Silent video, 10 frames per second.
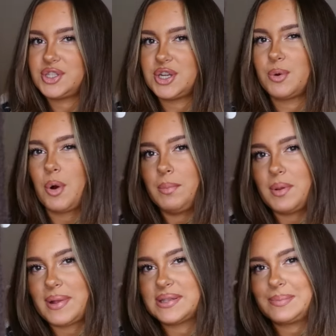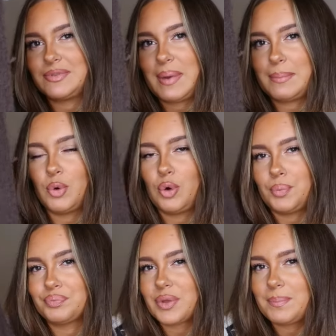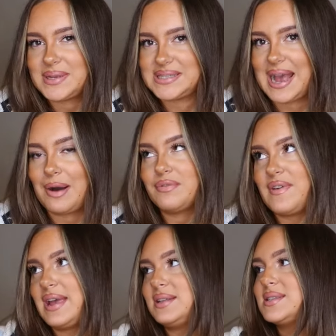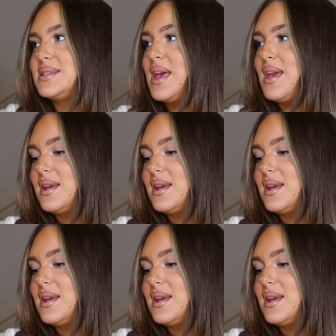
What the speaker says: to complement some of my more busy outfits.